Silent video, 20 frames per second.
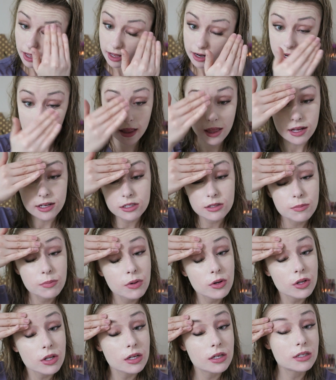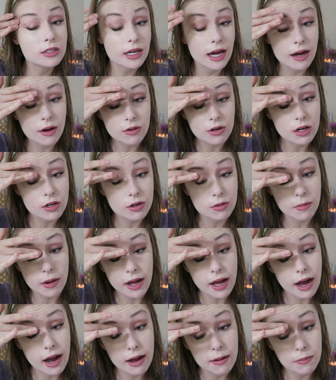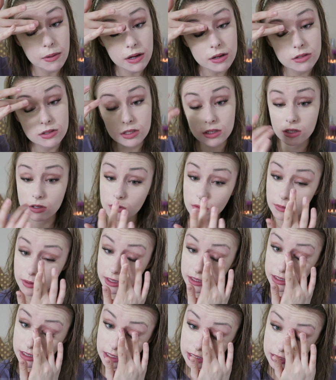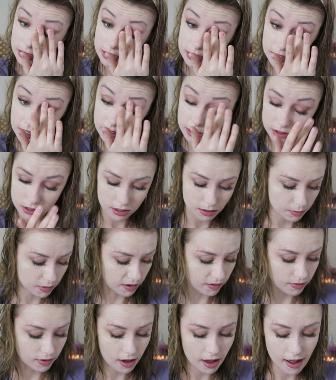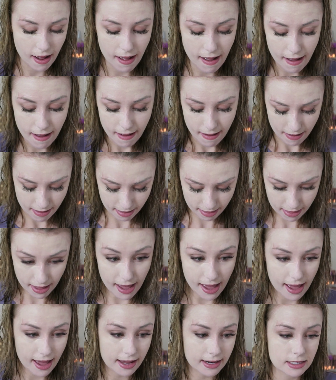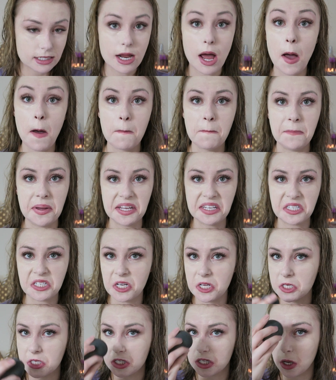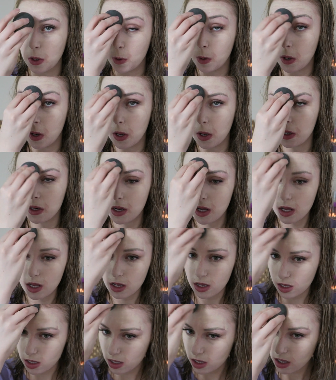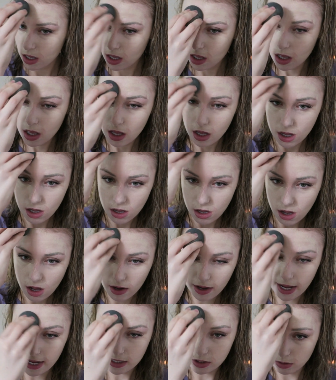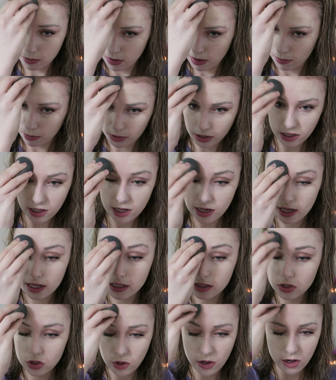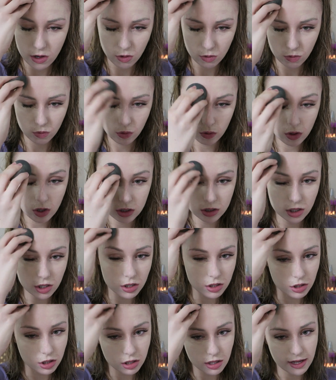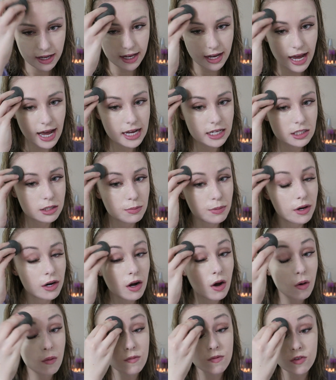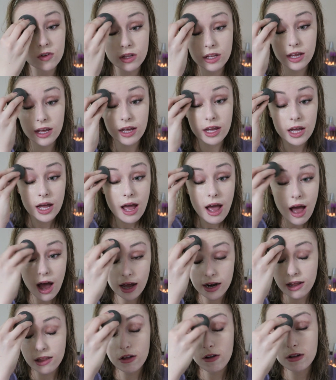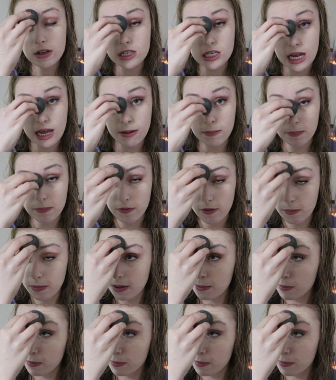And I like to pull it down under my eyebrows a little bit to conceal some of that business going on. Okay, so I'm gonna blend it in so I no longer look like Casper, hopefully. Another tip for